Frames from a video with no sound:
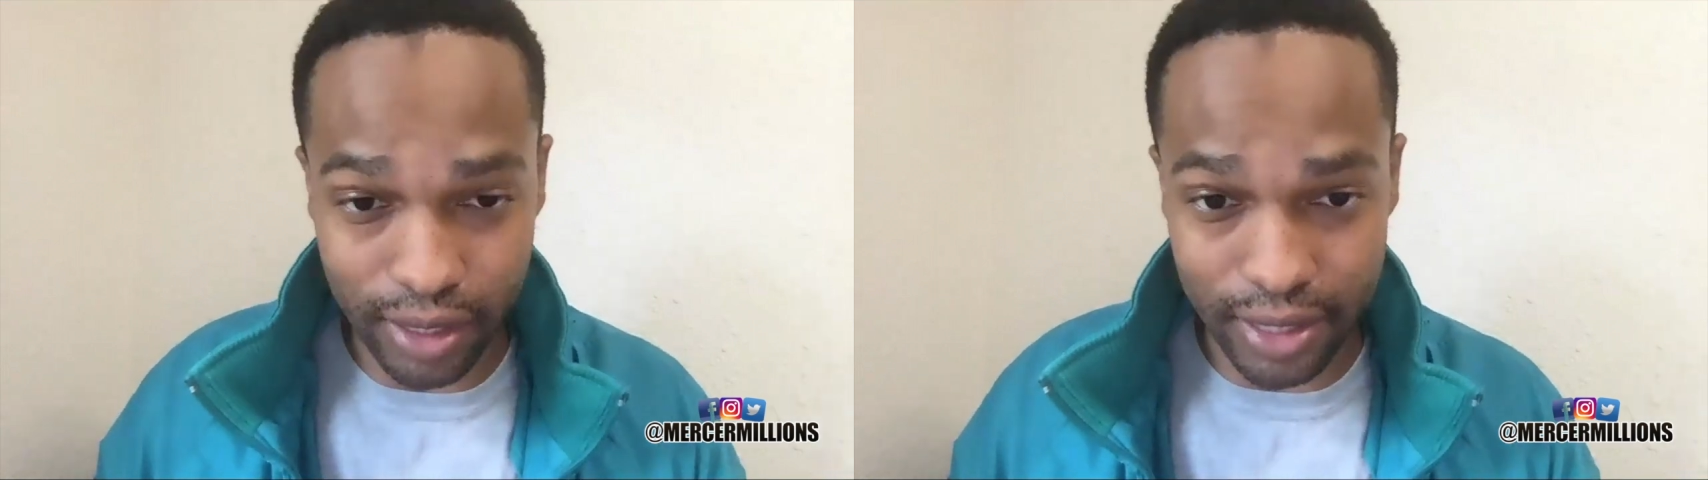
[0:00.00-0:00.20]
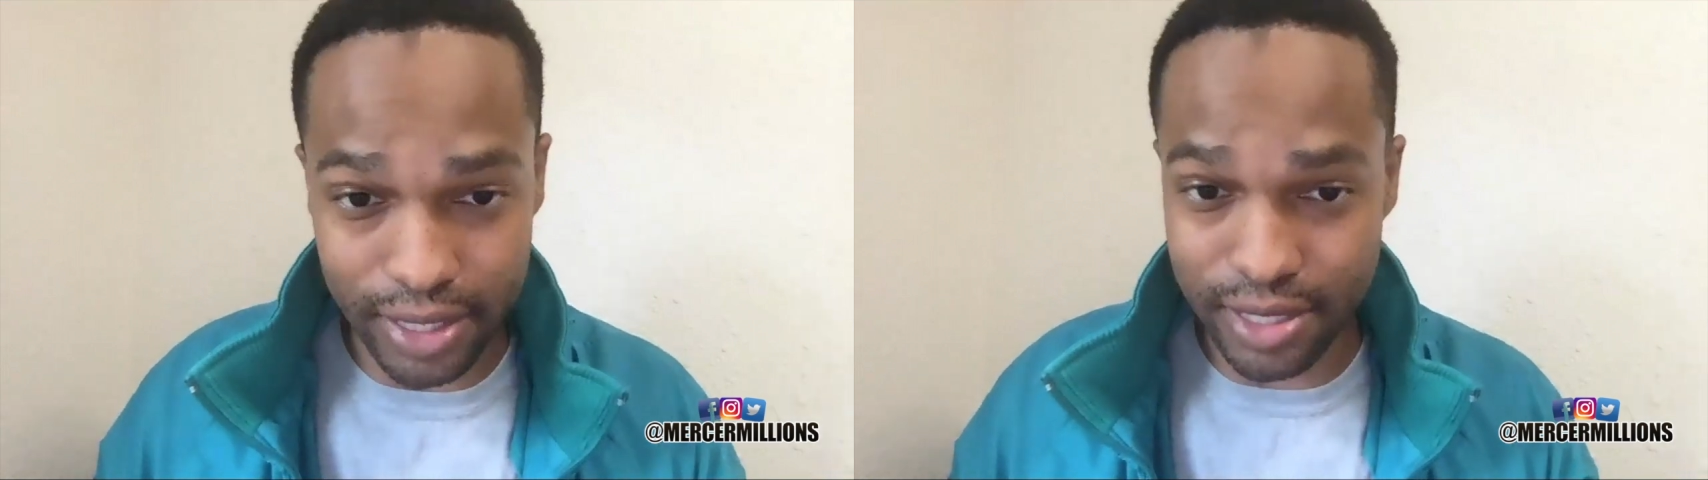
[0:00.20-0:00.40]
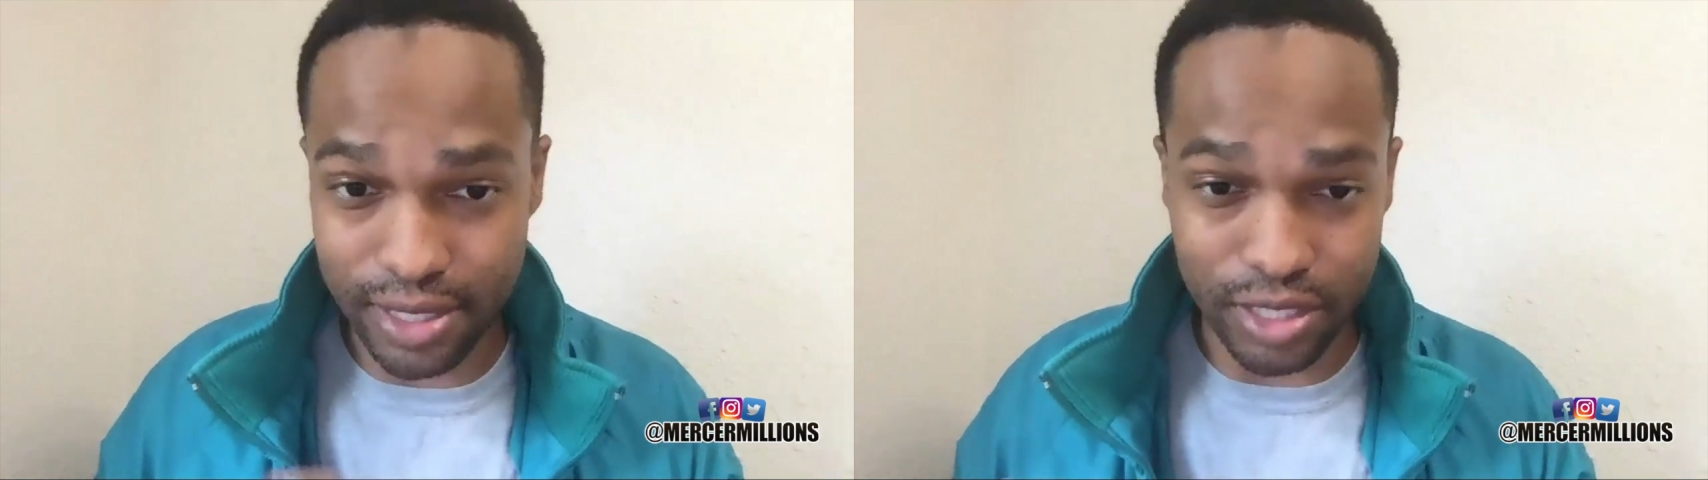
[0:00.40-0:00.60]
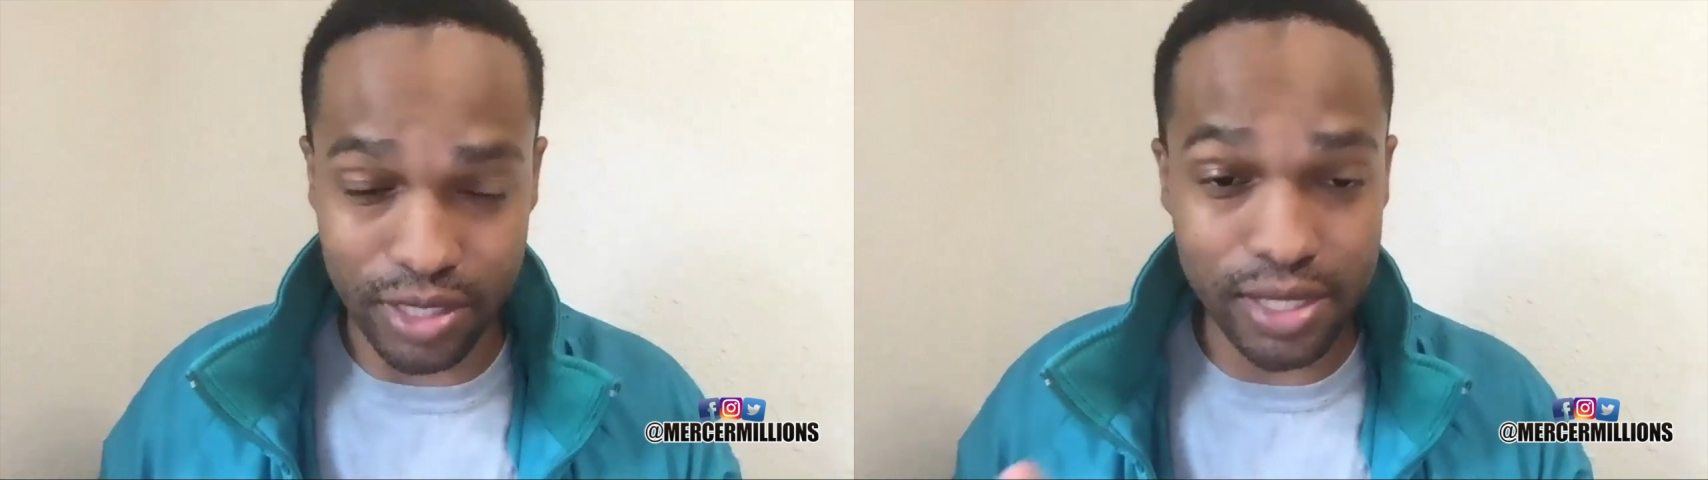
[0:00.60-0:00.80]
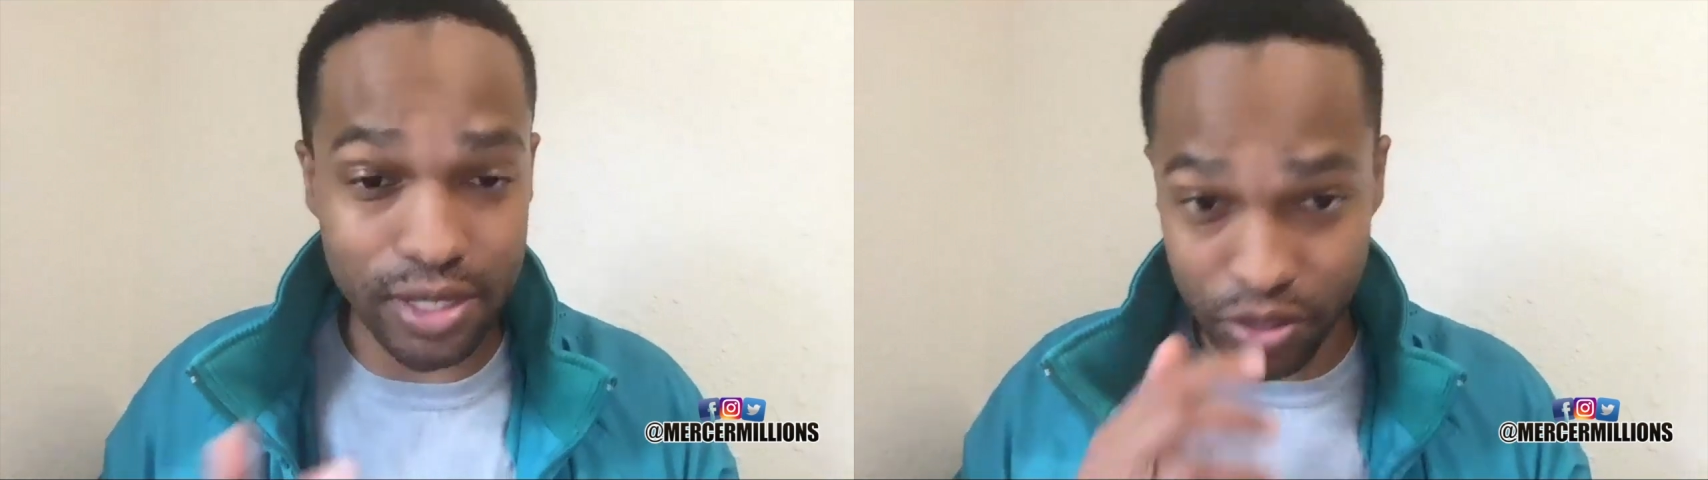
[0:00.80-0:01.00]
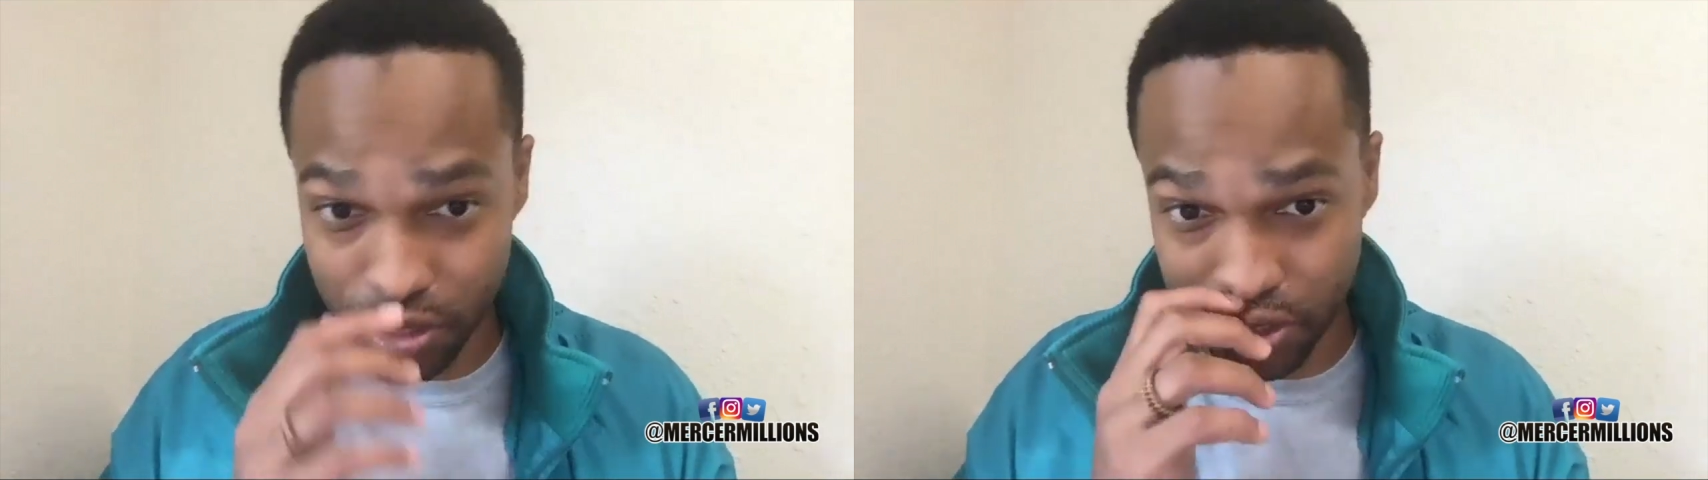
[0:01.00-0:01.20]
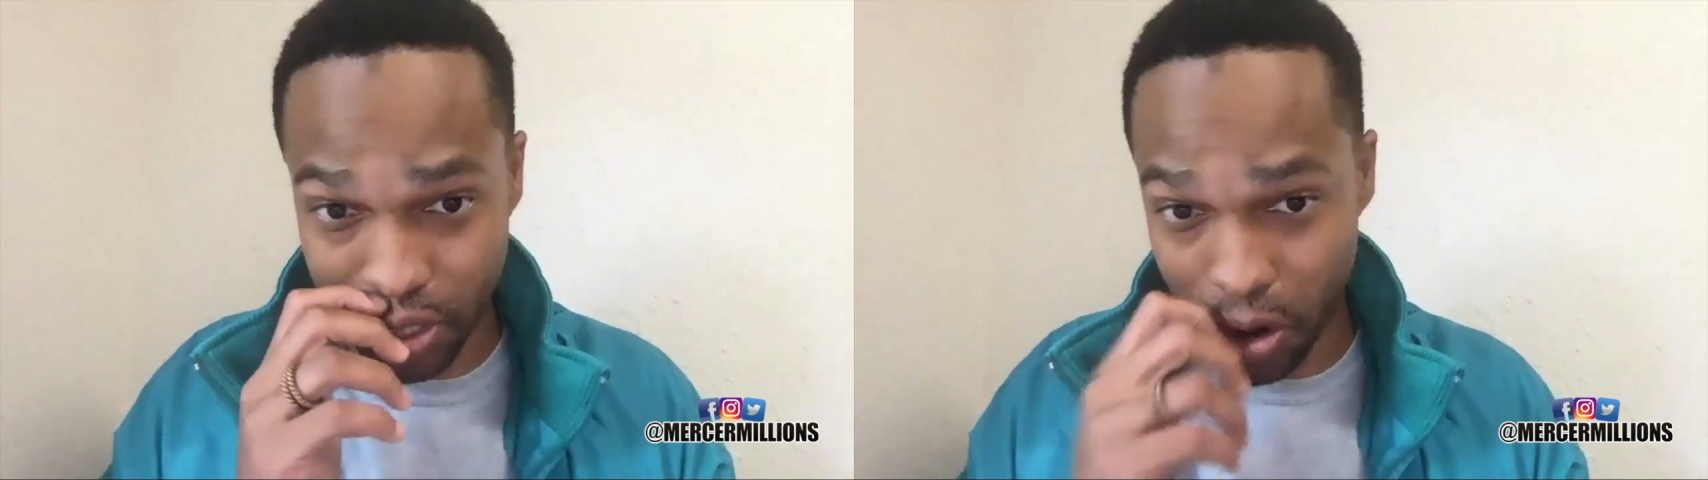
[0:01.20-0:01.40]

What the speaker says: and these are just the